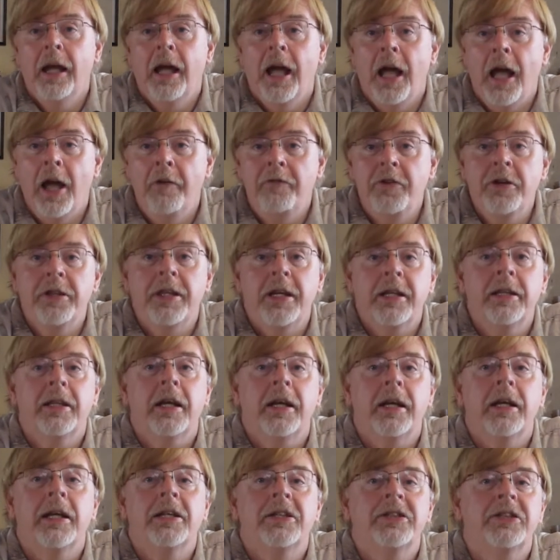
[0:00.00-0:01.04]
Everything that
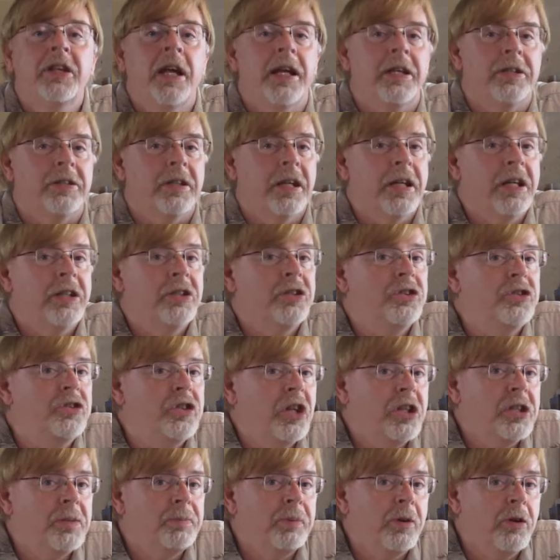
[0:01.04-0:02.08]
it says is
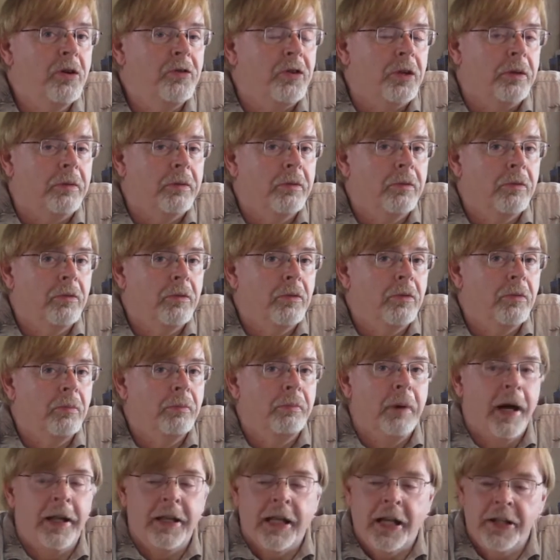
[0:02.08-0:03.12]
disproven
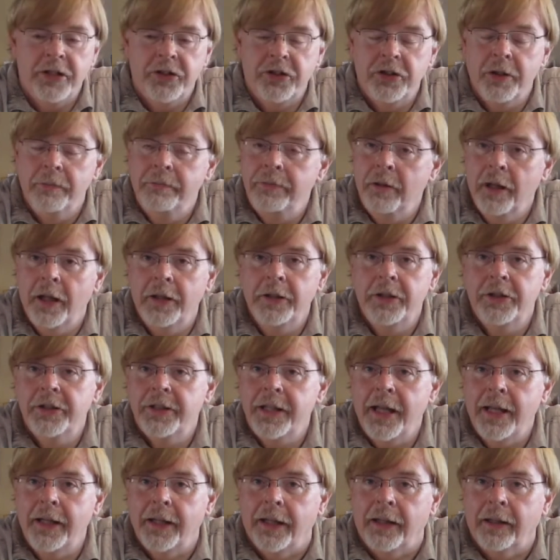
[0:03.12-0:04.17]
by that simple
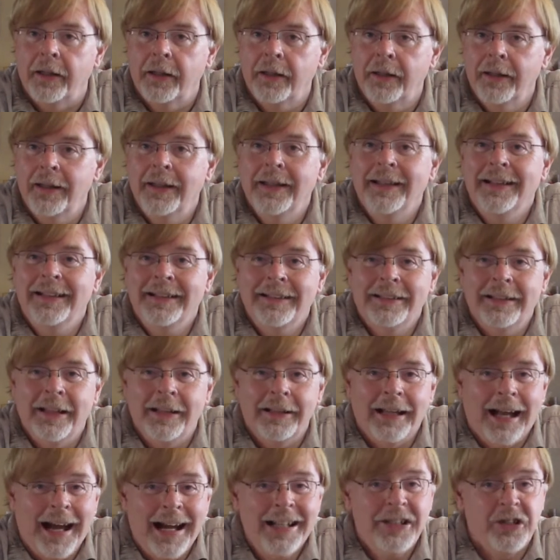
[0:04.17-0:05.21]
understanding
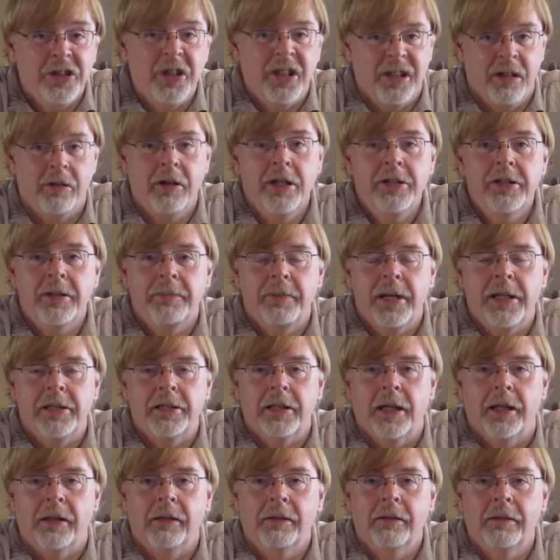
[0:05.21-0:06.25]
that actually there is a
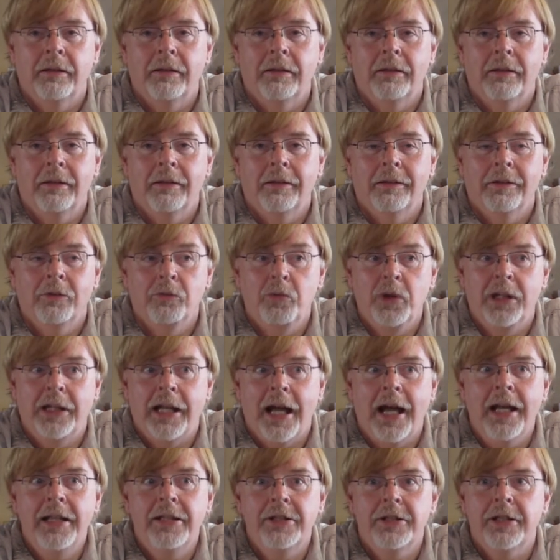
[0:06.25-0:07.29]
baseline. We
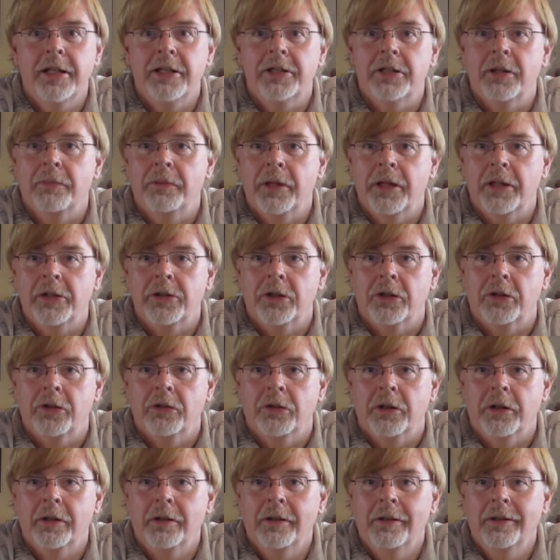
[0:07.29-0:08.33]
can say some things are
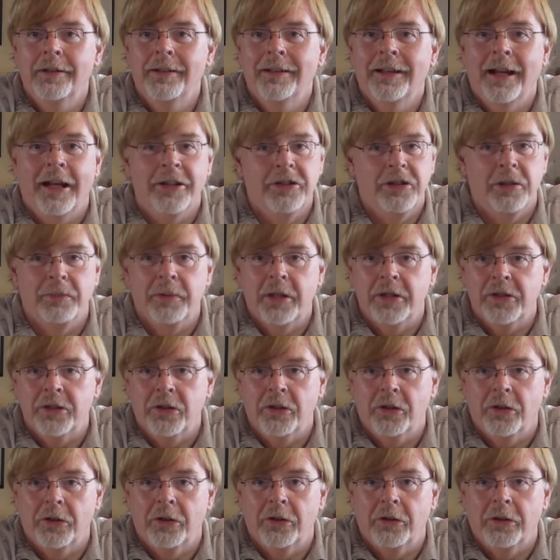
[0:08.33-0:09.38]
good and some things are
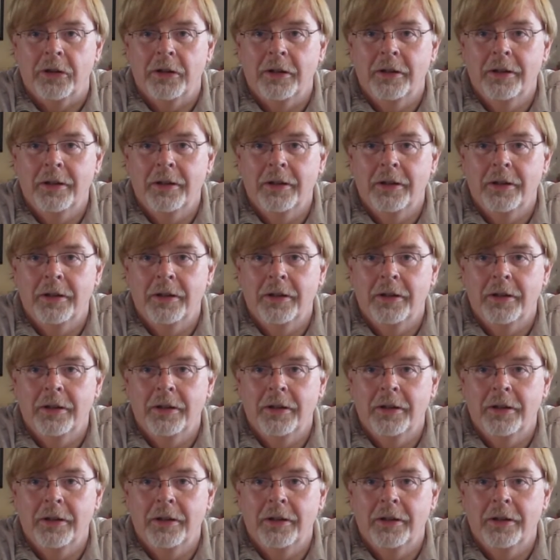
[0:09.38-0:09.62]
not good.